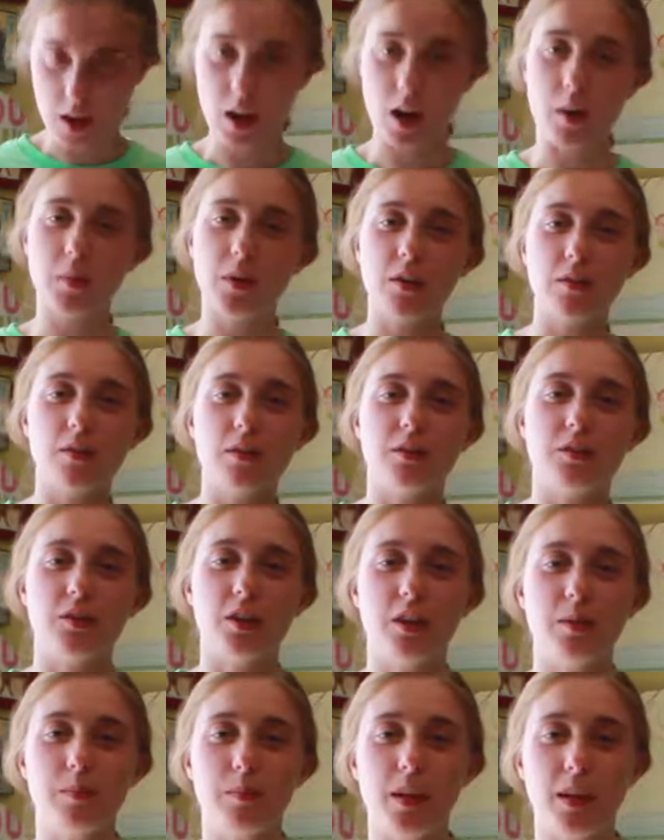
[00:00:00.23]
How many of you ever
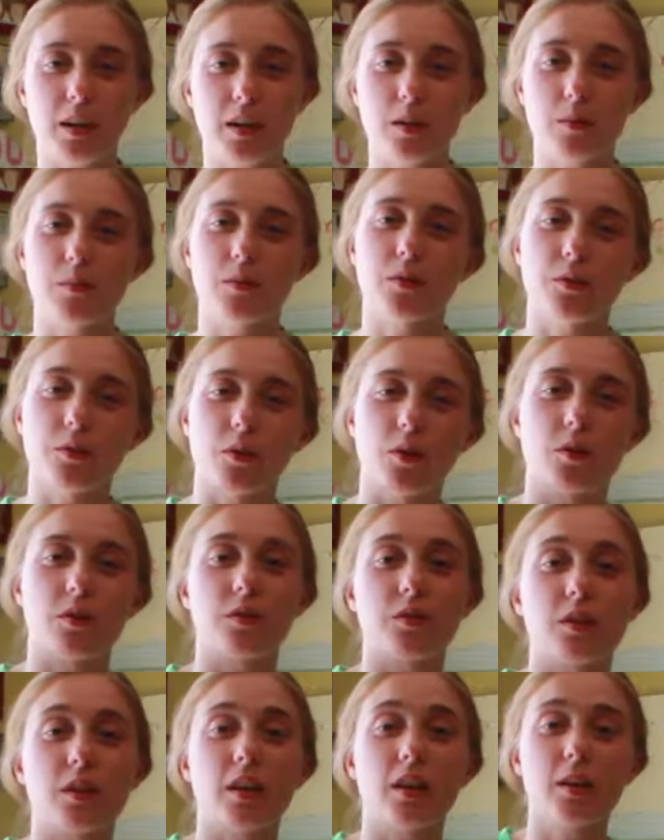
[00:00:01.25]
tried baking before?
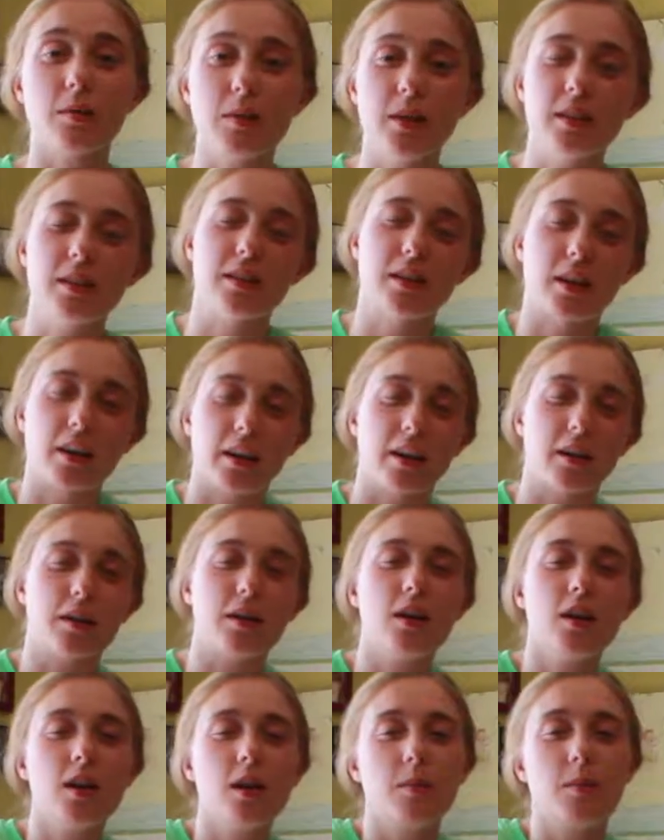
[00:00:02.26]
If you're like me and suck at
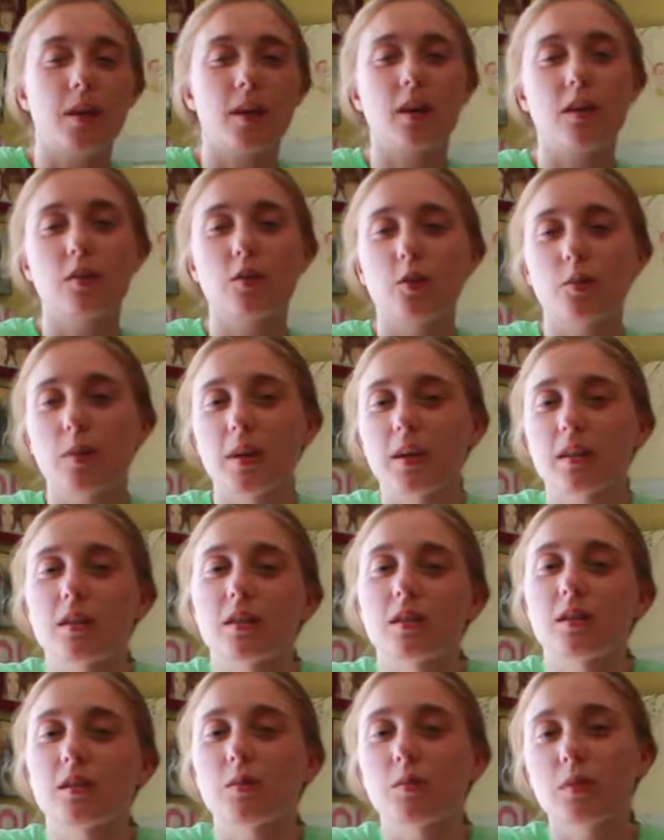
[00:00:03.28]
it, making no bakes
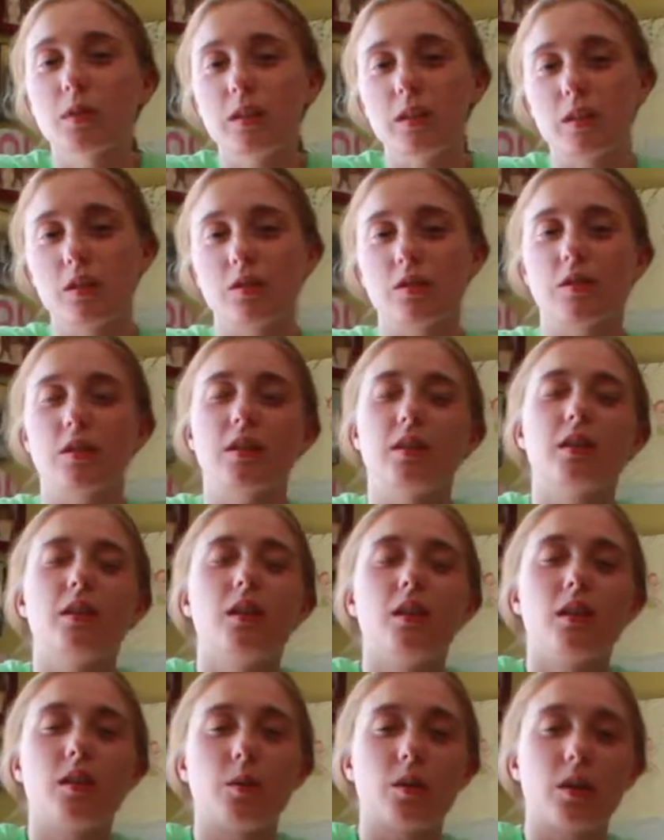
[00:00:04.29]
is a simple, easy treat
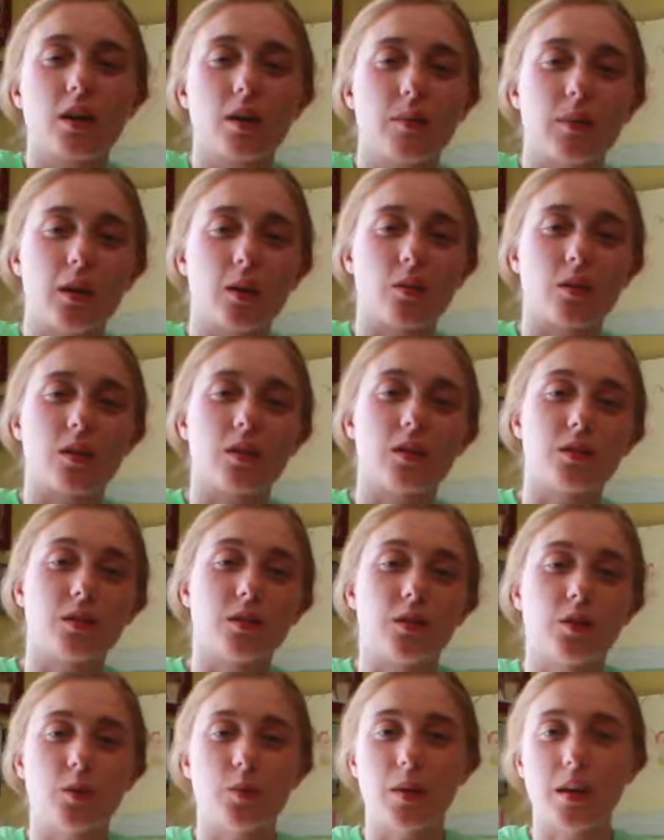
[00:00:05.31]
that one can make with little
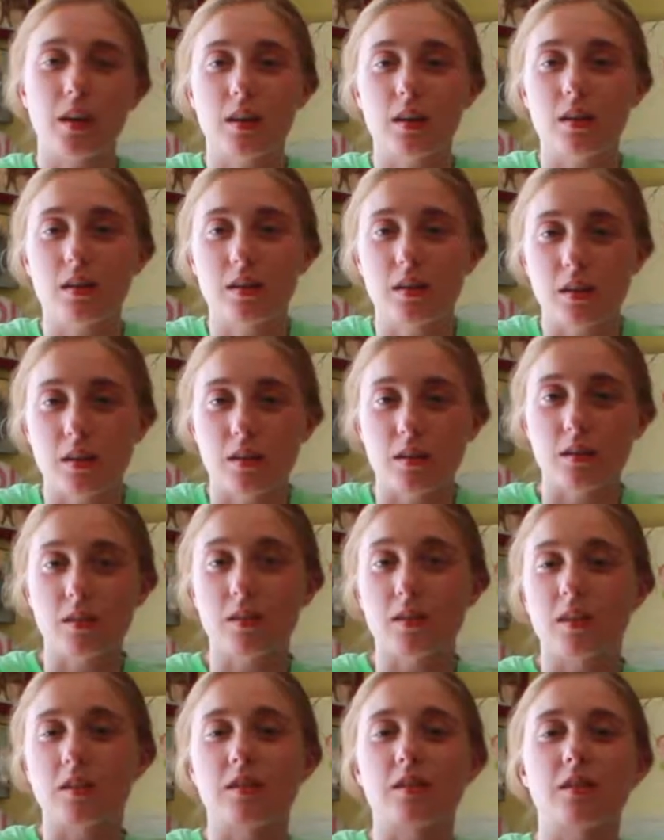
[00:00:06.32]
to no baking
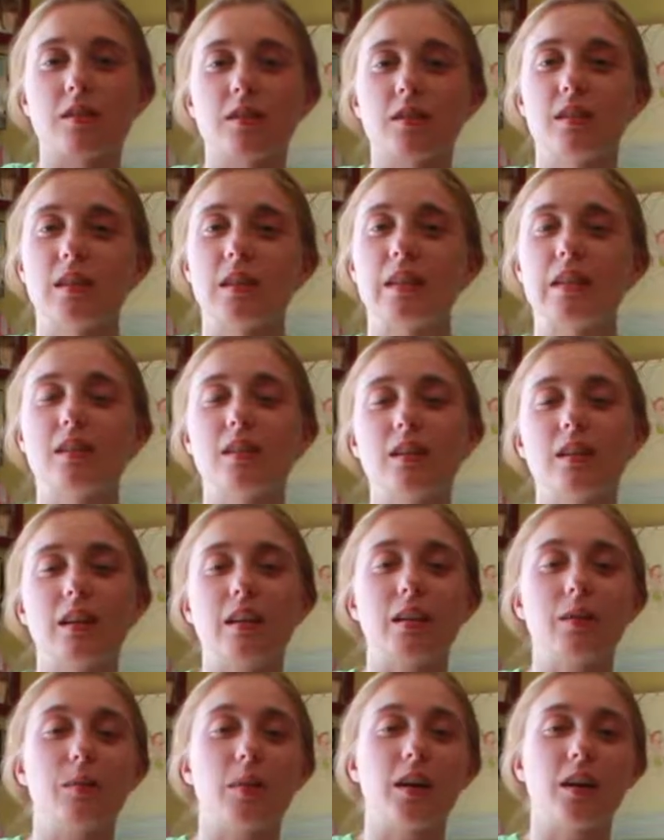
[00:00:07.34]
skills, since there isn't
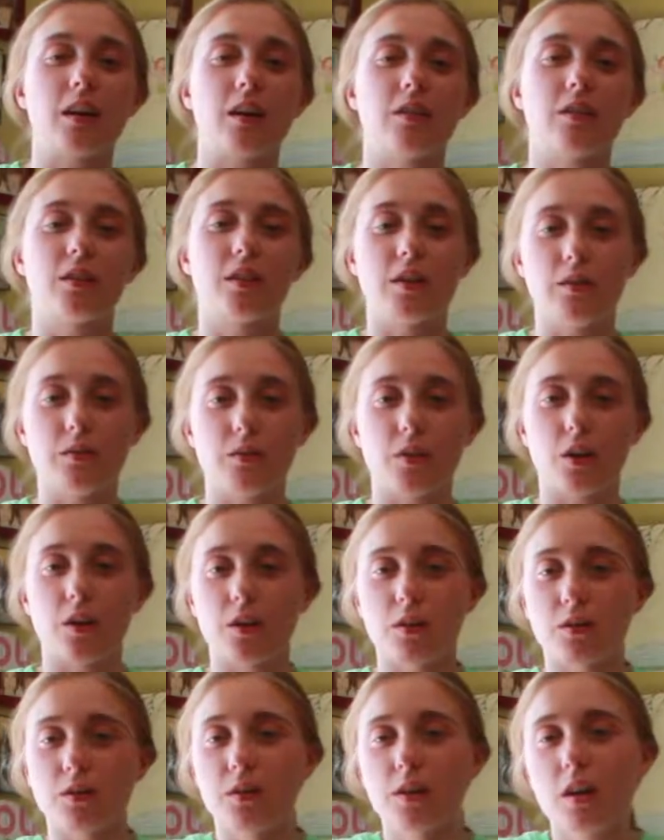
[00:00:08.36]
any baking really
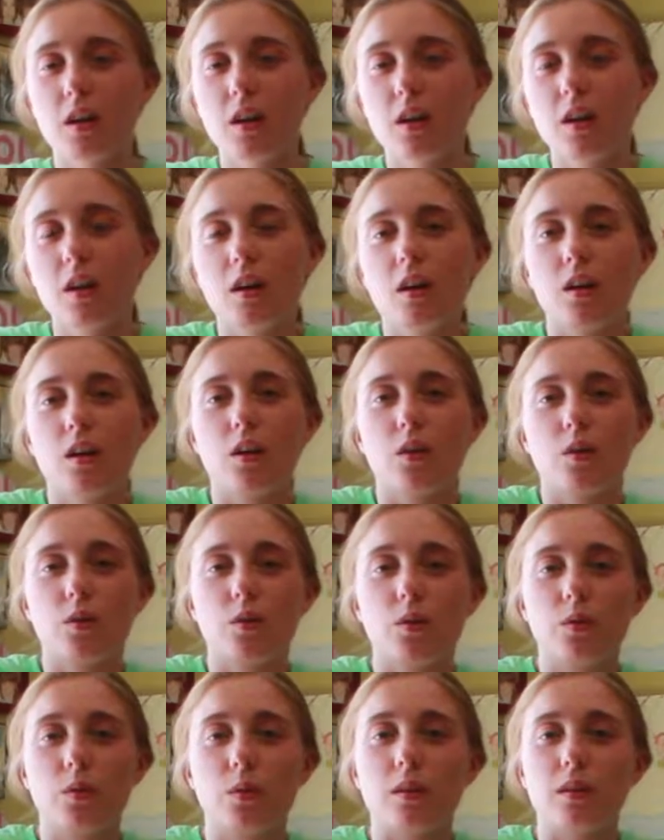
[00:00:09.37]
involved.
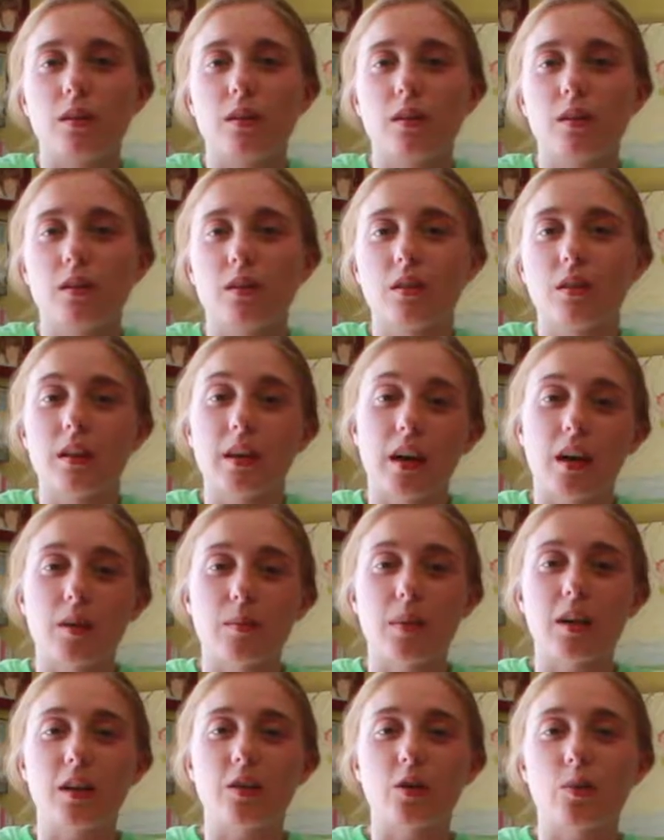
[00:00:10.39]
When learning how to
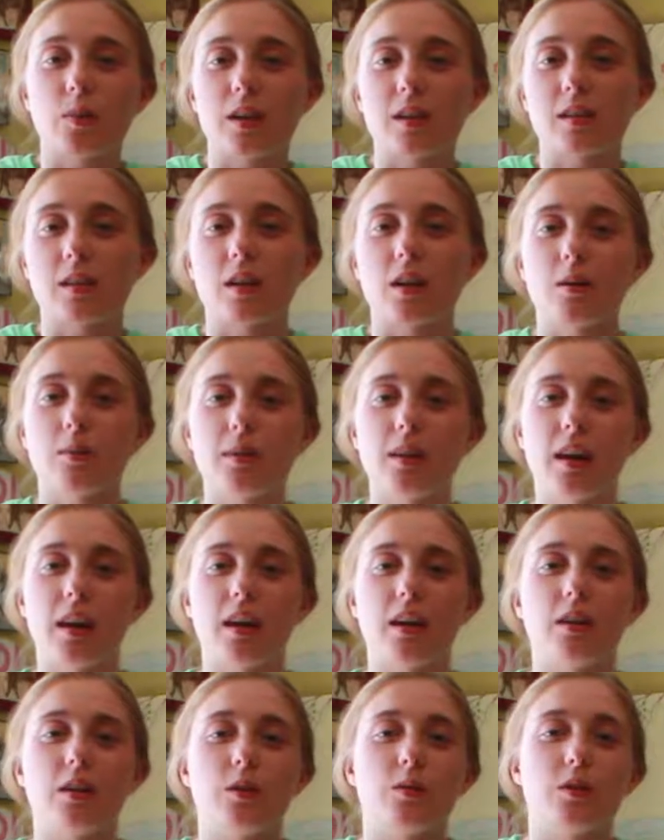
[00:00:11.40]
make no bakes can come in
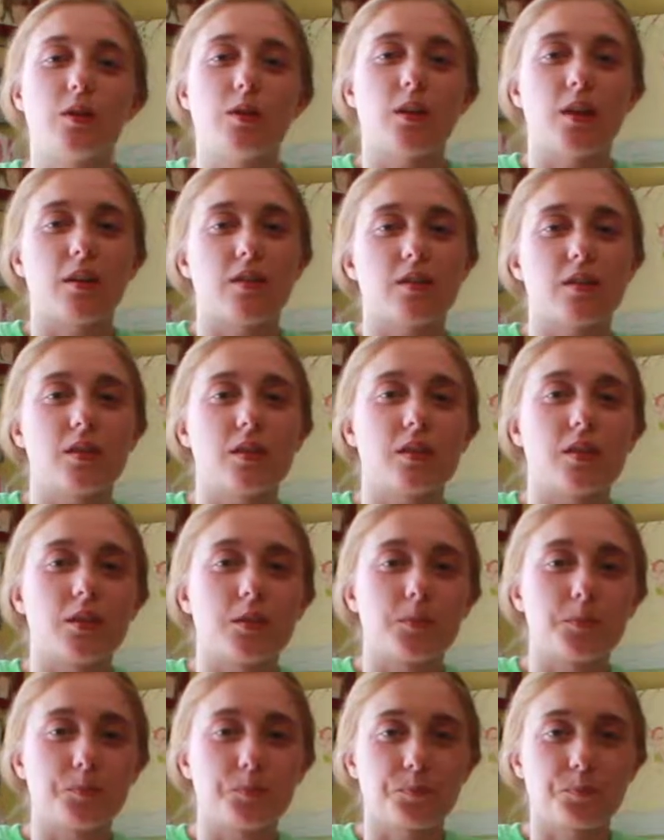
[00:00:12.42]
handy when you have
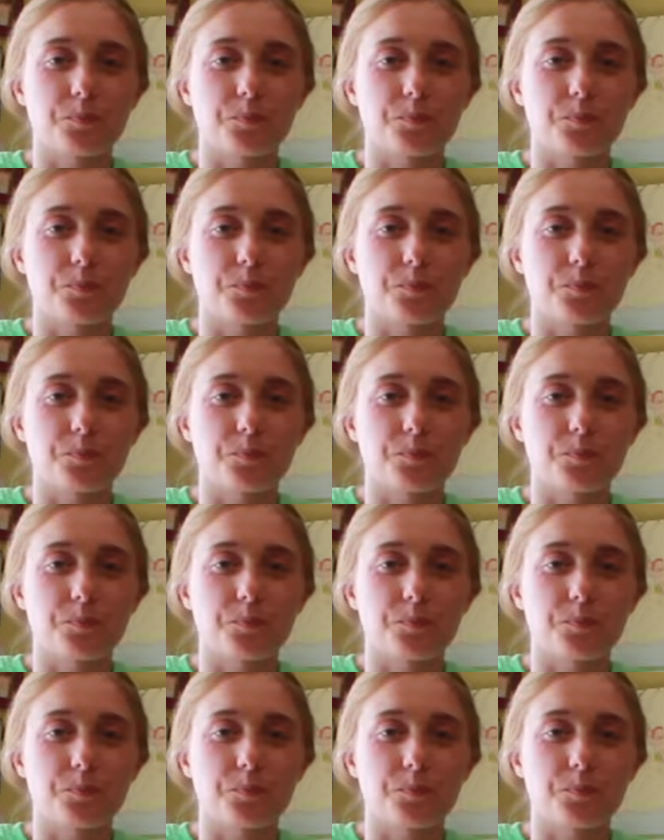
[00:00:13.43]
to